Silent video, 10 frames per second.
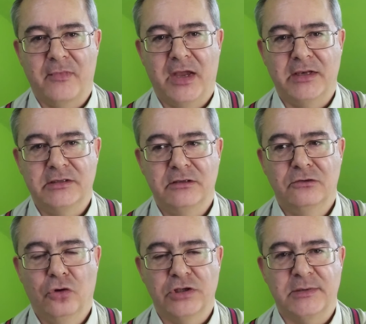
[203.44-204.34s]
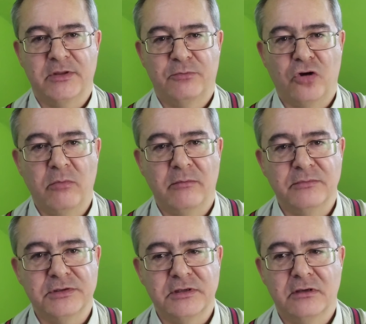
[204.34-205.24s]
and look at some of the
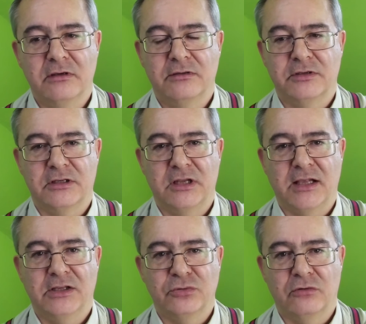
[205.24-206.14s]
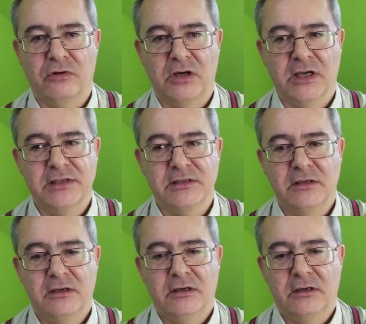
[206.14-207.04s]
problems that are likely to arise,
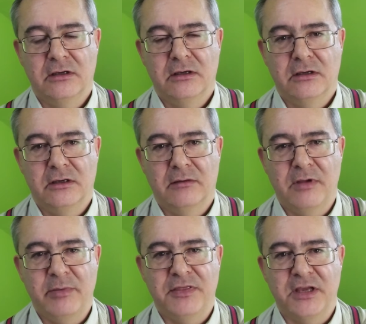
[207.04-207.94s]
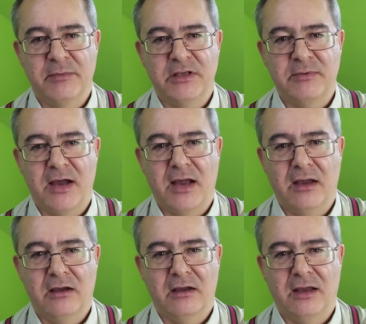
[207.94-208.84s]
and maybe think a bit about
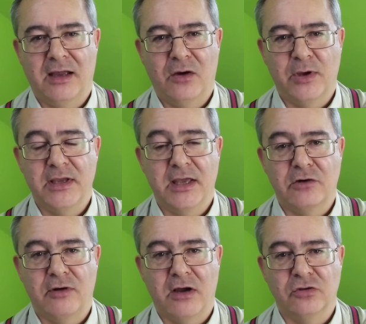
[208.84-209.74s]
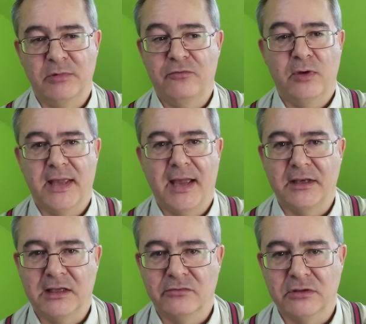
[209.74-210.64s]
how we can get around them, if we
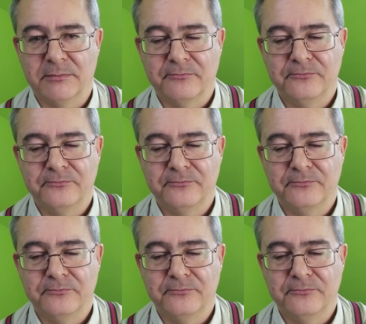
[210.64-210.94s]
can even.